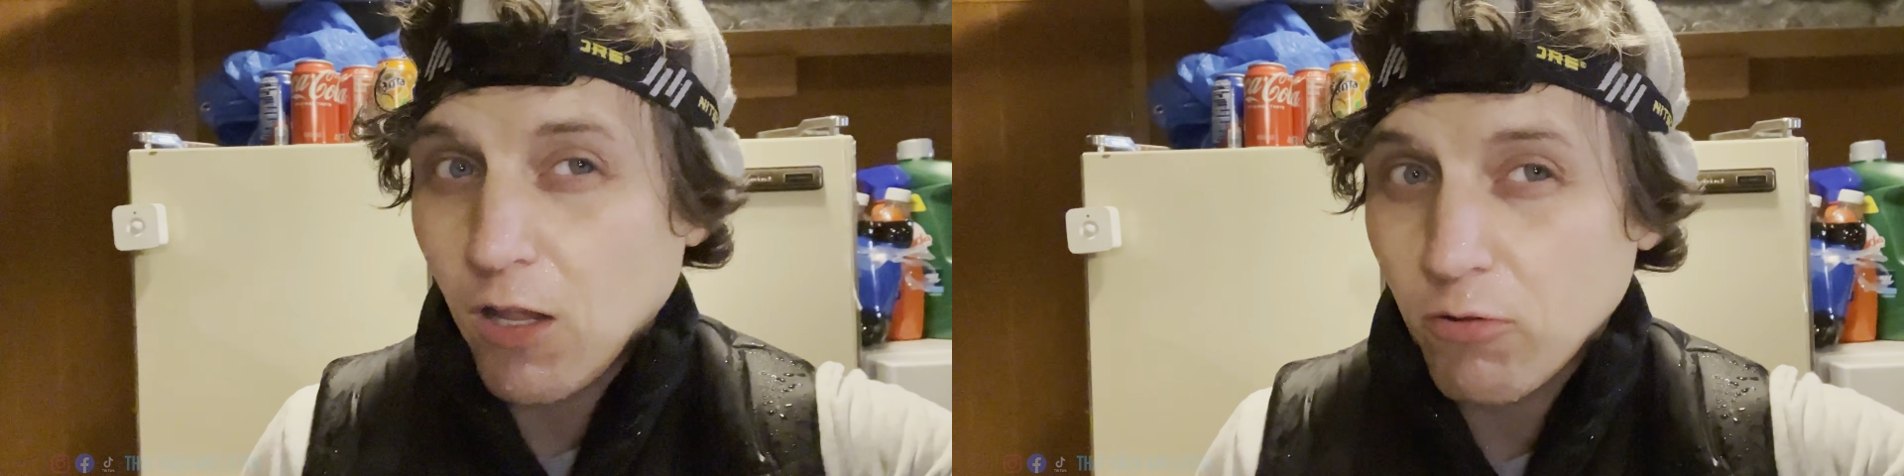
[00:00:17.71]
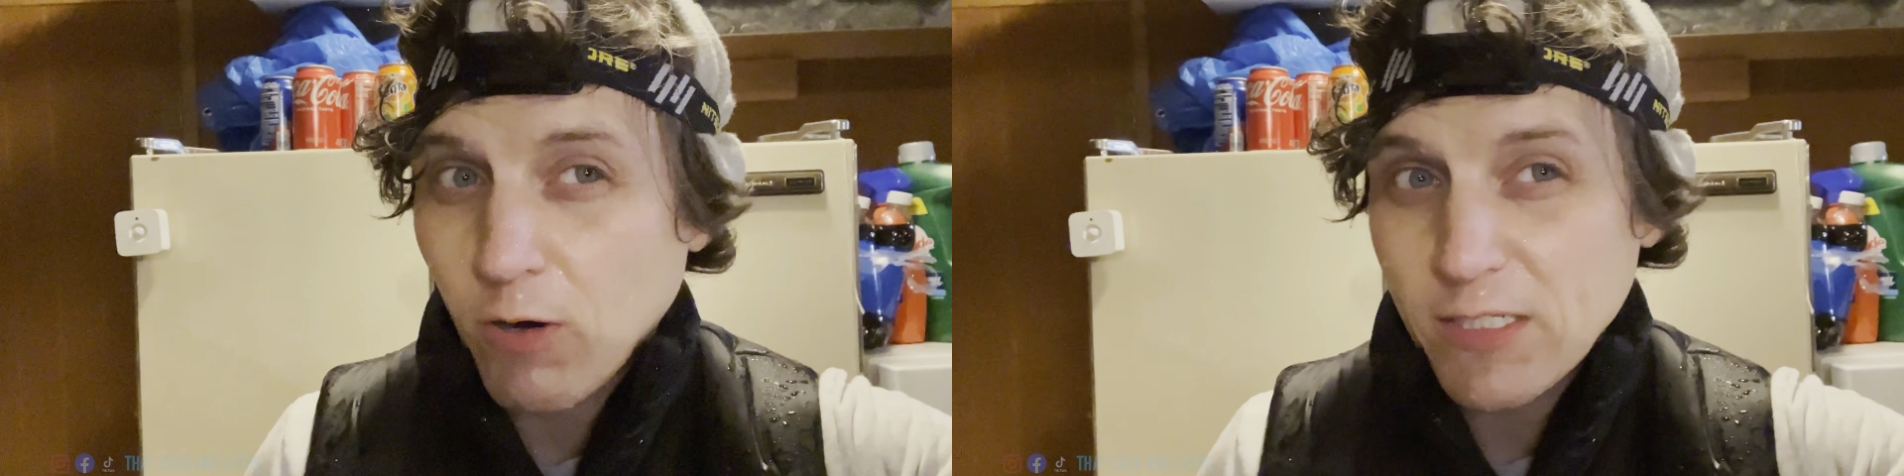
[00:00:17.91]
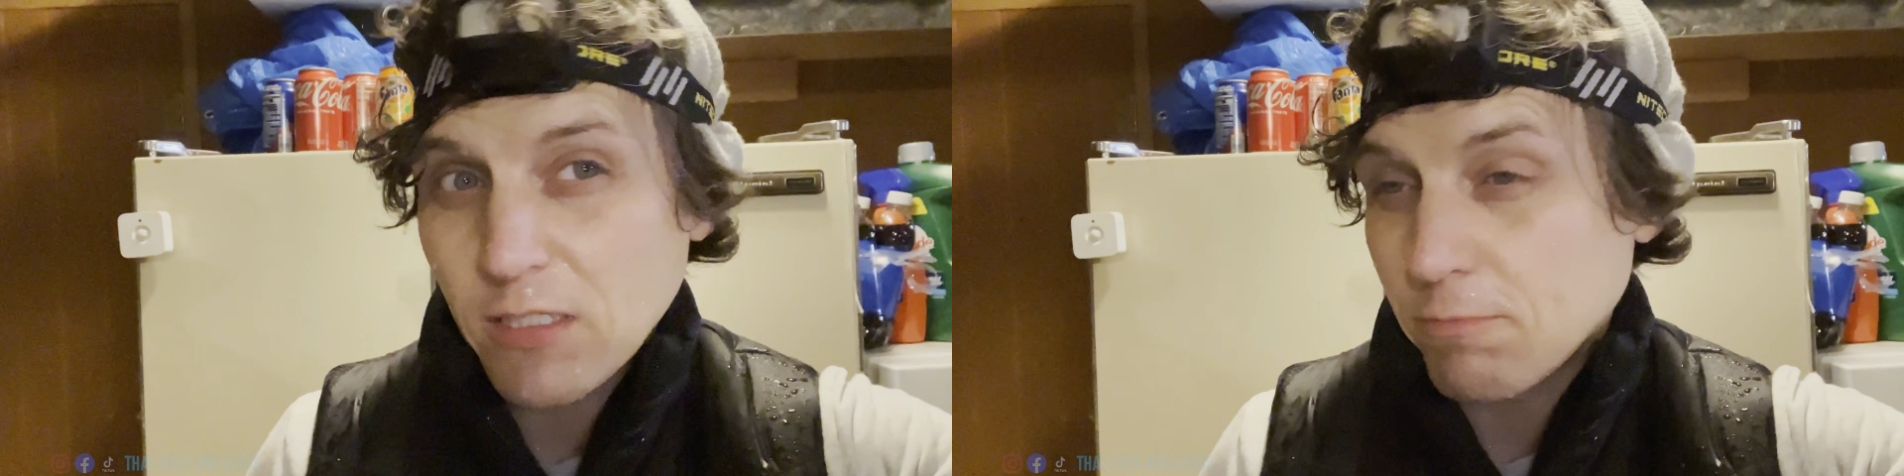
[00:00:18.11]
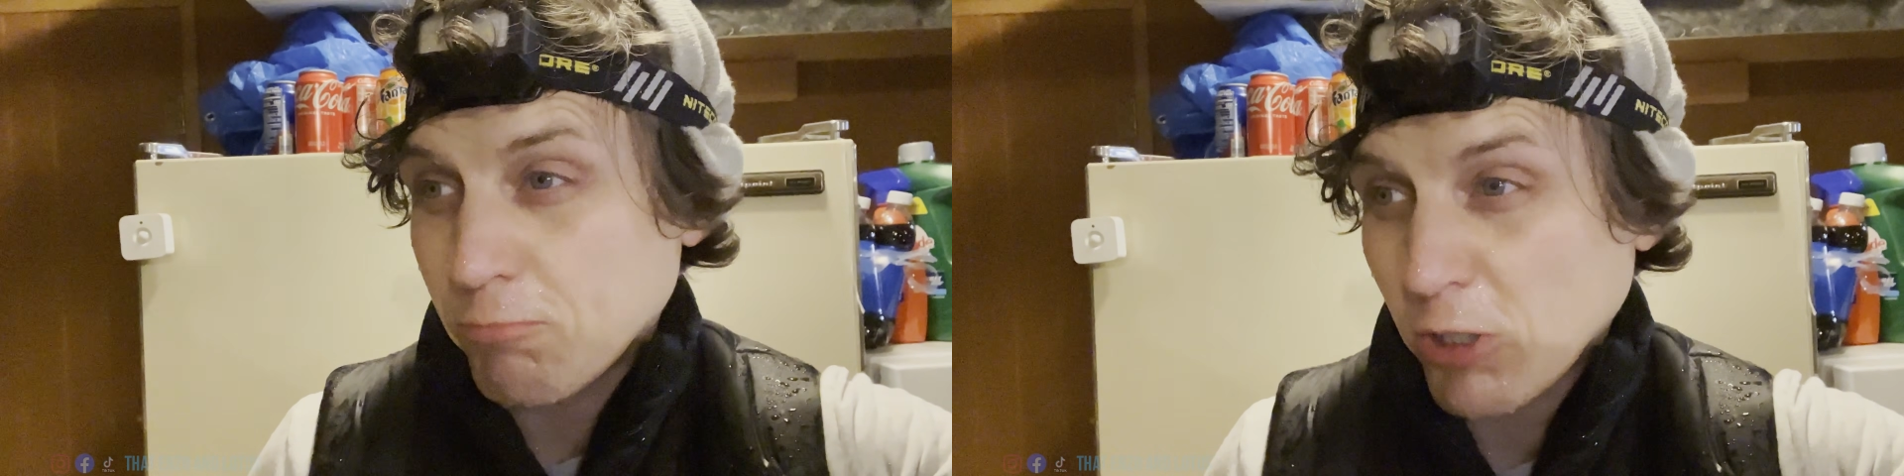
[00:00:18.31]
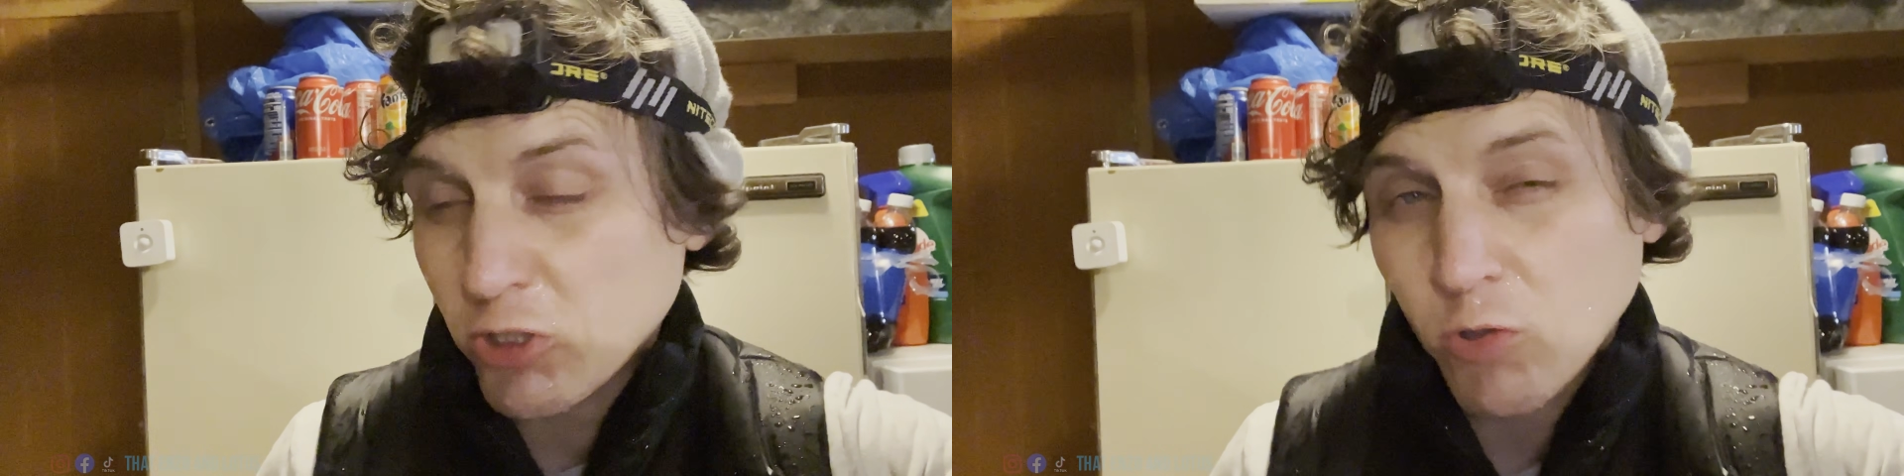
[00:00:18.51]
Otherwise, it's
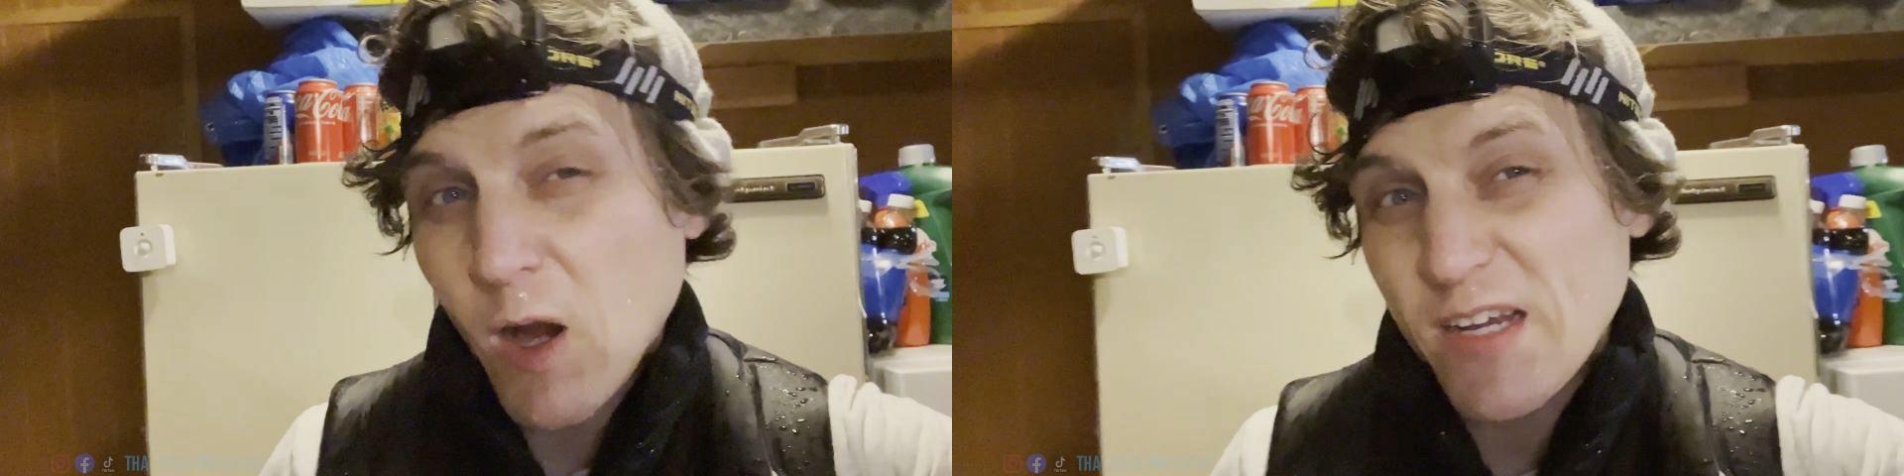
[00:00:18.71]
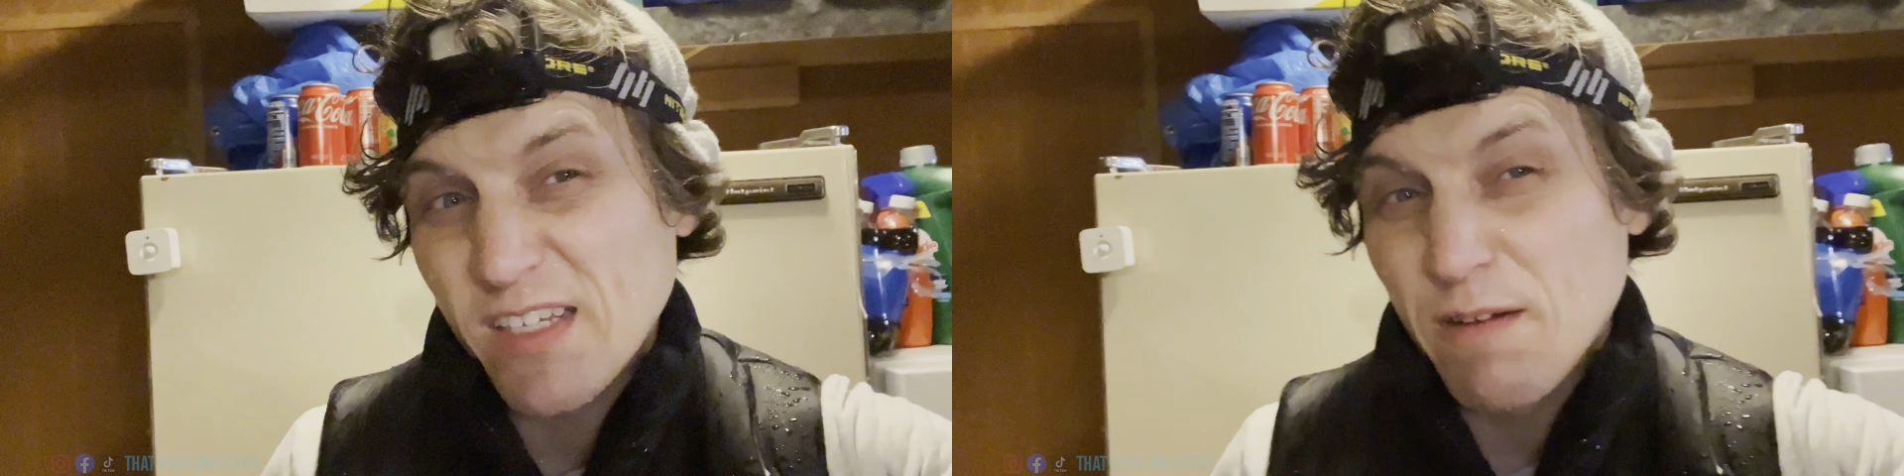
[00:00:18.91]
pressurized